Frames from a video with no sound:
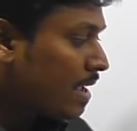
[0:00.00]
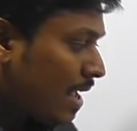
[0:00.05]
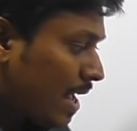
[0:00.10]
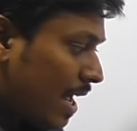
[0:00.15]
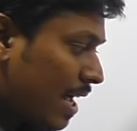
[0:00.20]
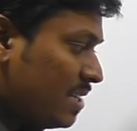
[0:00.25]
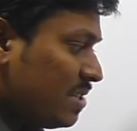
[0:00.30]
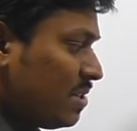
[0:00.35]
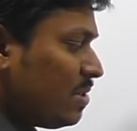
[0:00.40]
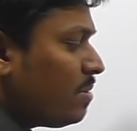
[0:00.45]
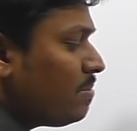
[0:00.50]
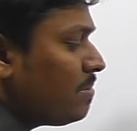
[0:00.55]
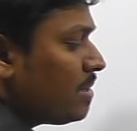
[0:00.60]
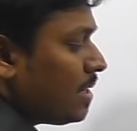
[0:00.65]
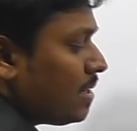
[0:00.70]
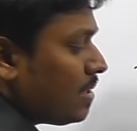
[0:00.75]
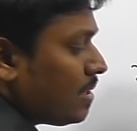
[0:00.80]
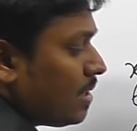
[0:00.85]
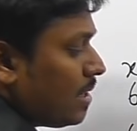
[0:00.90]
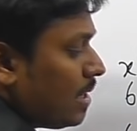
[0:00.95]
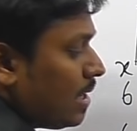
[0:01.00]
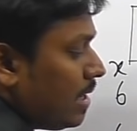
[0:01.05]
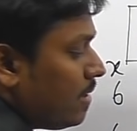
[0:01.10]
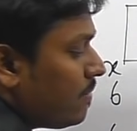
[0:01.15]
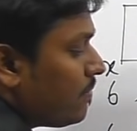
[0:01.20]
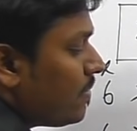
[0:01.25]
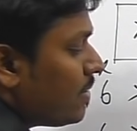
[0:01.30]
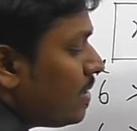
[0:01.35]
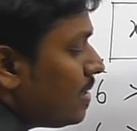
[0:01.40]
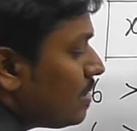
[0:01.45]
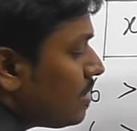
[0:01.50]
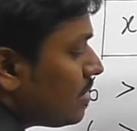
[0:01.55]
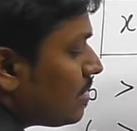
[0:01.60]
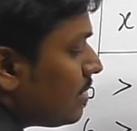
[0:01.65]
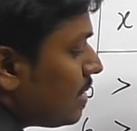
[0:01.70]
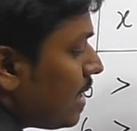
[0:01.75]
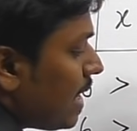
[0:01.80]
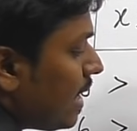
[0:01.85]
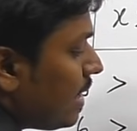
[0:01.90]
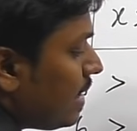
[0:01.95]
Assume that if it is
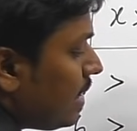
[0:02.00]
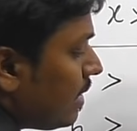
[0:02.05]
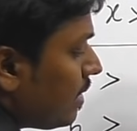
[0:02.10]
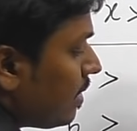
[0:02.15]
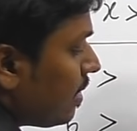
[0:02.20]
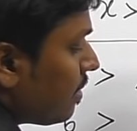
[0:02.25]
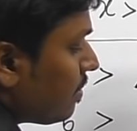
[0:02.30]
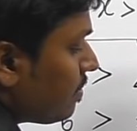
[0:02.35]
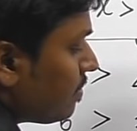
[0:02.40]
9 here,